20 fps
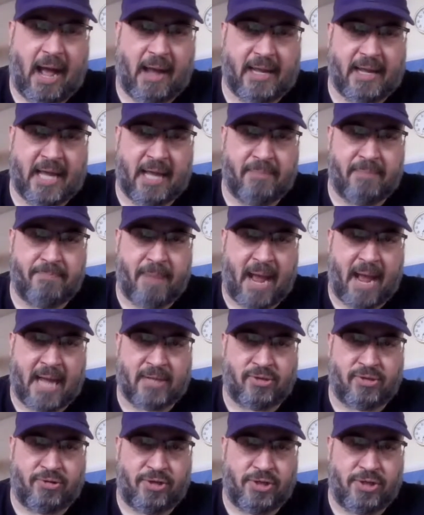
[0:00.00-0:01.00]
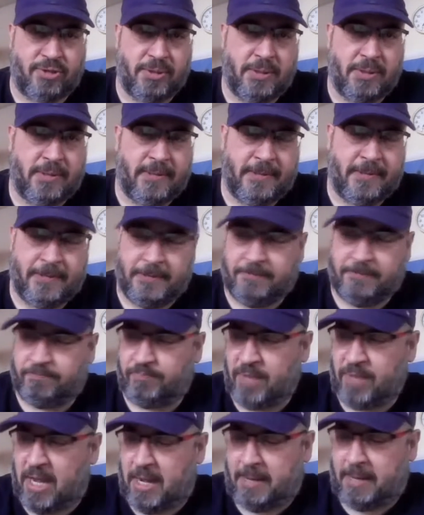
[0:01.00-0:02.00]
get back to you.
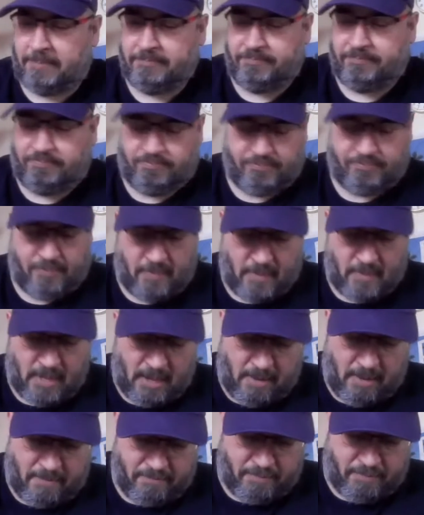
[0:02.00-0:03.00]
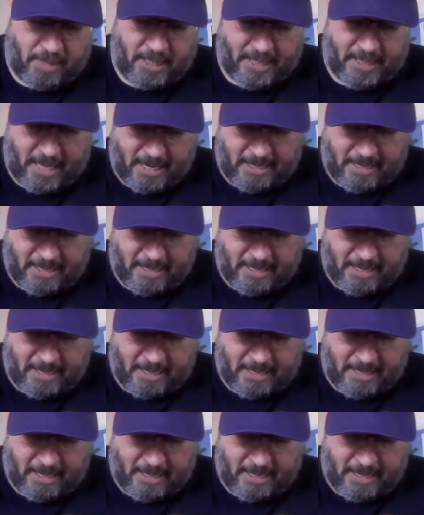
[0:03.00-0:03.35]
Um, but